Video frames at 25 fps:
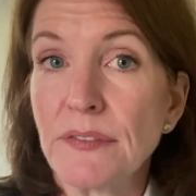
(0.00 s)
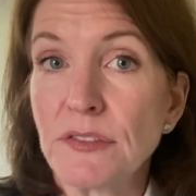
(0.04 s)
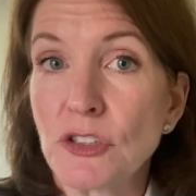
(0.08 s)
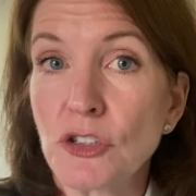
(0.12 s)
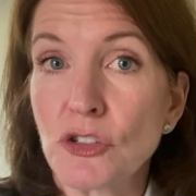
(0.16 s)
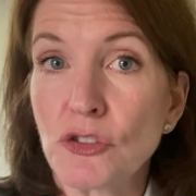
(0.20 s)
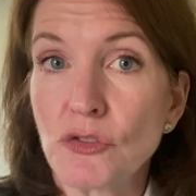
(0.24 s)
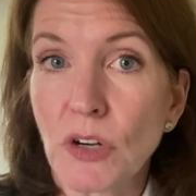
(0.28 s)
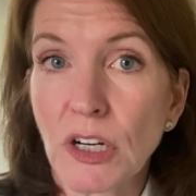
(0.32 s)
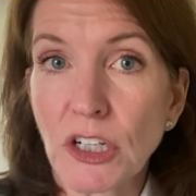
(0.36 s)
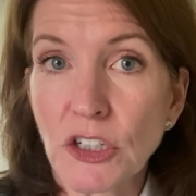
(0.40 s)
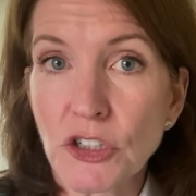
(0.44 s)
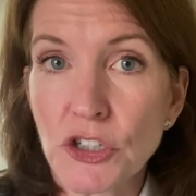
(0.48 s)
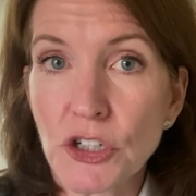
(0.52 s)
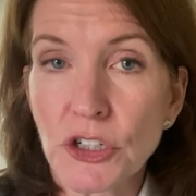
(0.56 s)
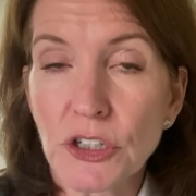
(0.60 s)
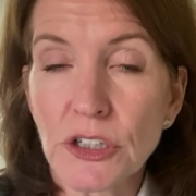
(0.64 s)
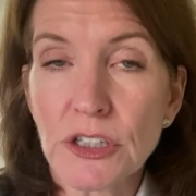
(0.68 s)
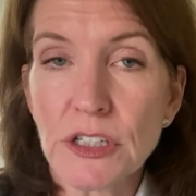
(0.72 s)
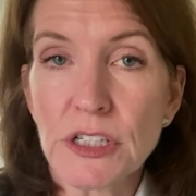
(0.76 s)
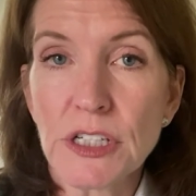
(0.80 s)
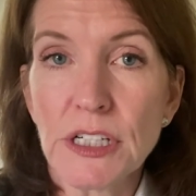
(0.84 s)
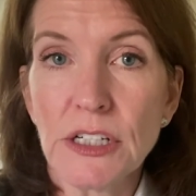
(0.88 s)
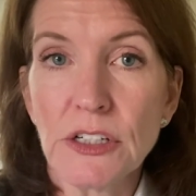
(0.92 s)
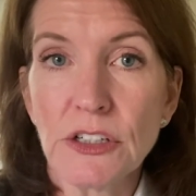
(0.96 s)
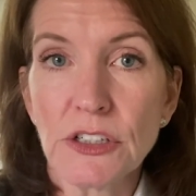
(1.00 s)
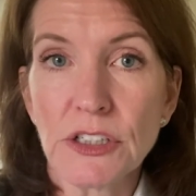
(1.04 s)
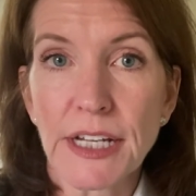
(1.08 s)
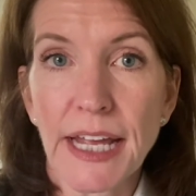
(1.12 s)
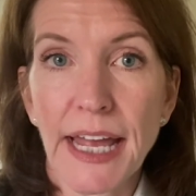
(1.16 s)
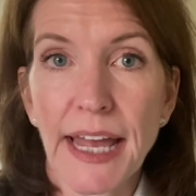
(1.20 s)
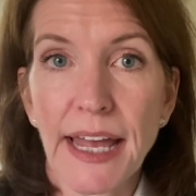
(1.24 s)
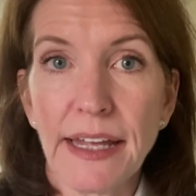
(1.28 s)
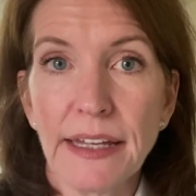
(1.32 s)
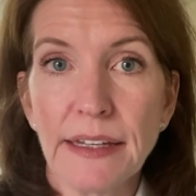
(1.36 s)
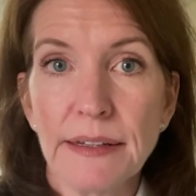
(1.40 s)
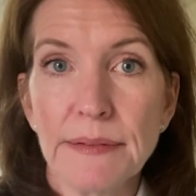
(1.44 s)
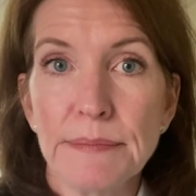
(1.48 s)
structure to your
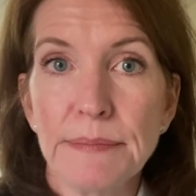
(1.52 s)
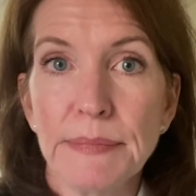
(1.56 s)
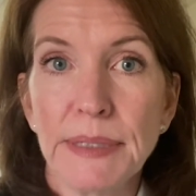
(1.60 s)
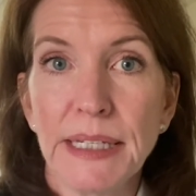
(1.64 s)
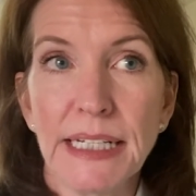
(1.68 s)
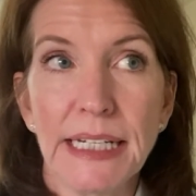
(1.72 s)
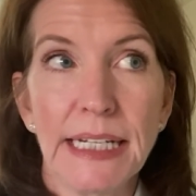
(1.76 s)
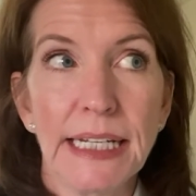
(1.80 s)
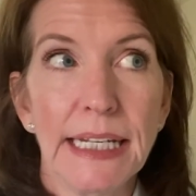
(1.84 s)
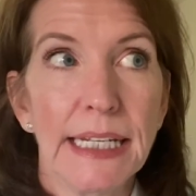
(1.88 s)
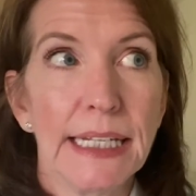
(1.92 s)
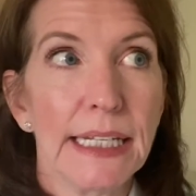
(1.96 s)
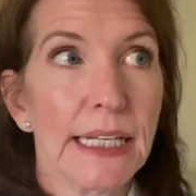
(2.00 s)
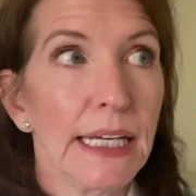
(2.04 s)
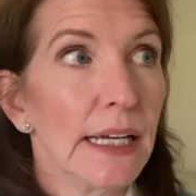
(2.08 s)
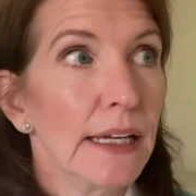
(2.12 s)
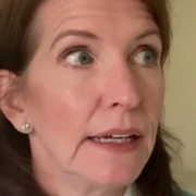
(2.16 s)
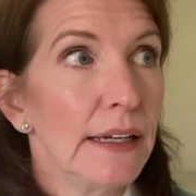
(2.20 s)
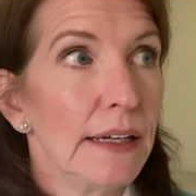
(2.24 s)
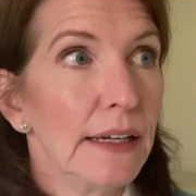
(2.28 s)
day, meaning